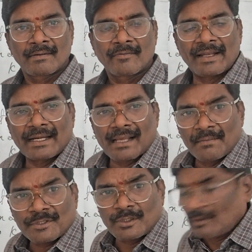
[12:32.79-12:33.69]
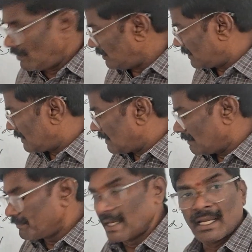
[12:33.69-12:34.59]
When it comes to
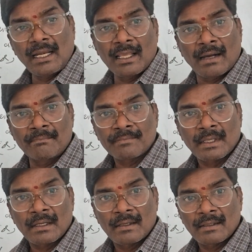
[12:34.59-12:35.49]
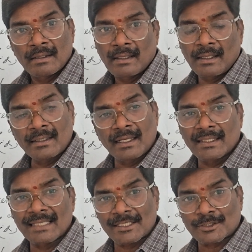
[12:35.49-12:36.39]
beryllium,
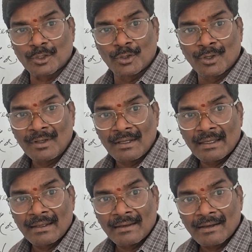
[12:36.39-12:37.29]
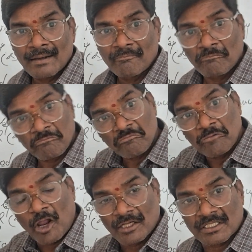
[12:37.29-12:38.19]
increases to
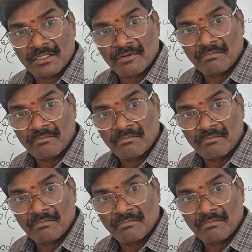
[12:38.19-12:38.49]
lot.